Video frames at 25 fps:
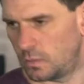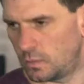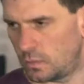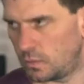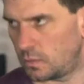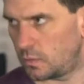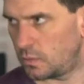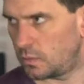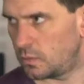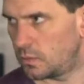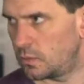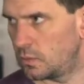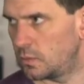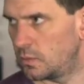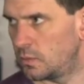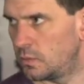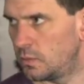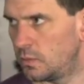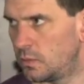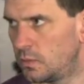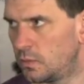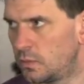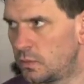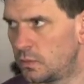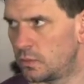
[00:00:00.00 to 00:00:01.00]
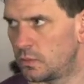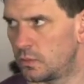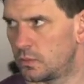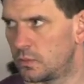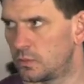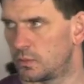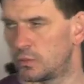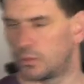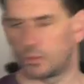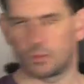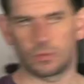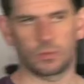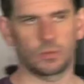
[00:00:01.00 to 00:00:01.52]
And
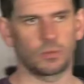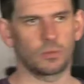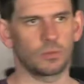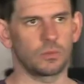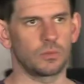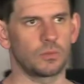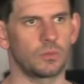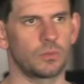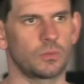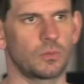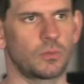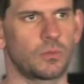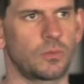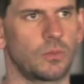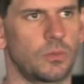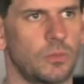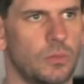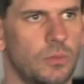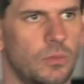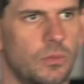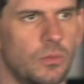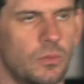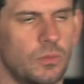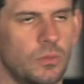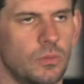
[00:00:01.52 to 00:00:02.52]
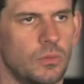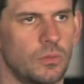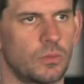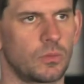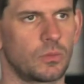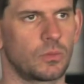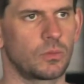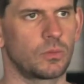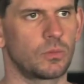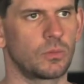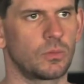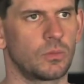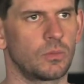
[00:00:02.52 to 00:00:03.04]
in contrast,
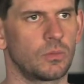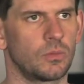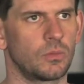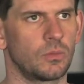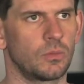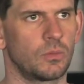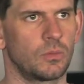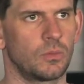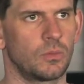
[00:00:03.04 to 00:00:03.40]
Iago, it